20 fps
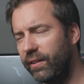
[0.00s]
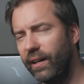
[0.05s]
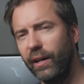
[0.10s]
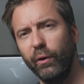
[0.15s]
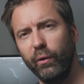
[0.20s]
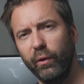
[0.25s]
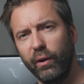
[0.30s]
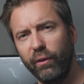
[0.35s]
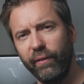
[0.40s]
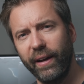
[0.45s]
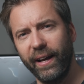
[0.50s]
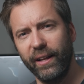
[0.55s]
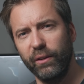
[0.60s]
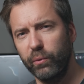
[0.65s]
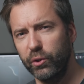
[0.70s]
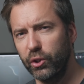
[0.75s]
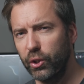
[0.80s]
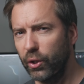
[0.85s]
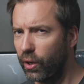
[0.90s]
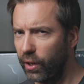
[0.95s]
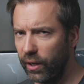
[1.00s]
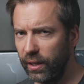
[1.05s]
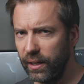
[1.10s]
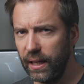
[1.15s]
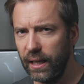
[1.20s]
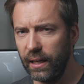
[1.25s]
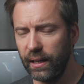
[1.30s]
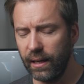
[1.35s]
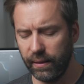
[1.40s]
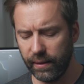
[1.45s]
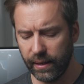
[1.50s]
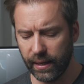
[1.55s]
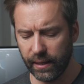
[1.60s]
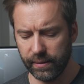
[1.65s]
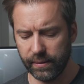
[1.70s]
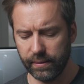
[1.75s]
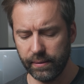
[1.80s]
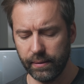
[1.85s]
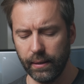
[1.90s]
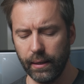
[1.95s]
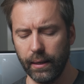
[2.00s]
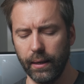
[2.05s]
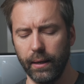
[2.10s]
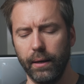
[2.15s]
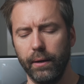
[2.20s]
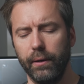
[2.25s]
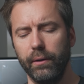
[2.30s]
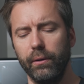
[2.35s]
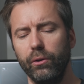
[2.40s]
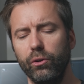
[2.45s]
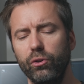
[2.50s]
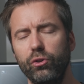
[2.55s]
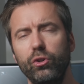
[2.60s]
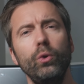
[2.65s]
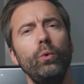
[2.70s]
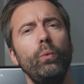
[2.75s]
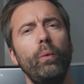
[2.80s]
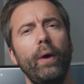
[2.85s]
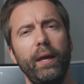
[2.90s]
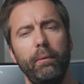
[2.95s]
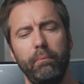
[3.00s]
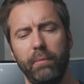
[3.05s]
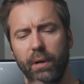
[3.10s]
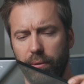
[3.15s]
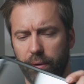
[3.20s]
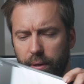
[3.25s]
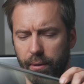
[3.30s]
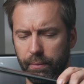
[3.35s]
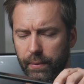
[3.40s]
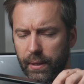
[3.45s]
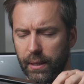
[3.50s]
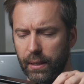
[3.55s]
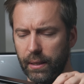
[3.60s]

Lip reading: to tell you in advance what you're going to need, and that's a two-way mirror.